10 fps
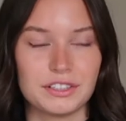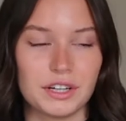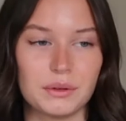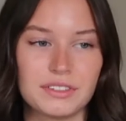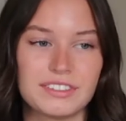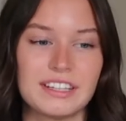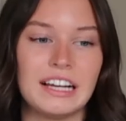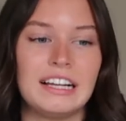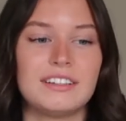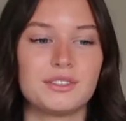totes.
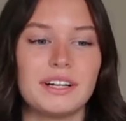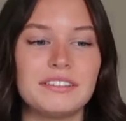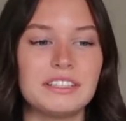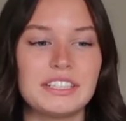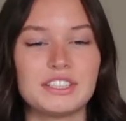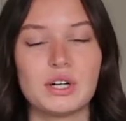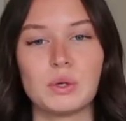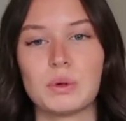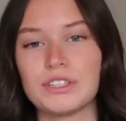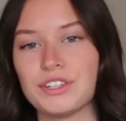So I didn't really
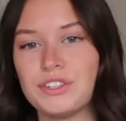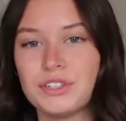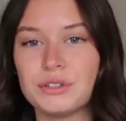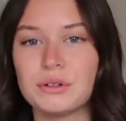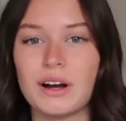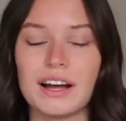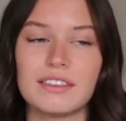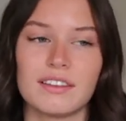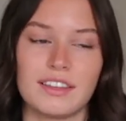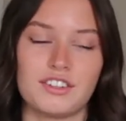know what to do. I
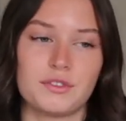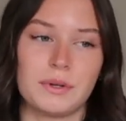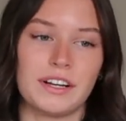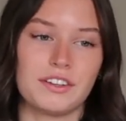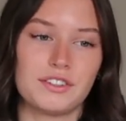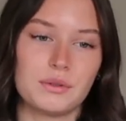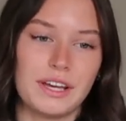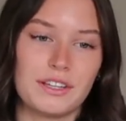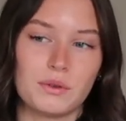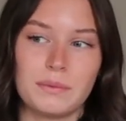thought that just bringing a
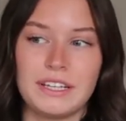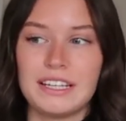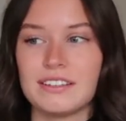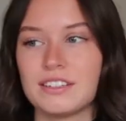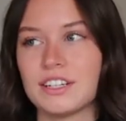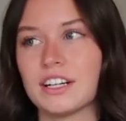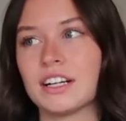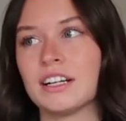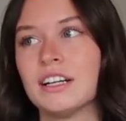suitcase would be easier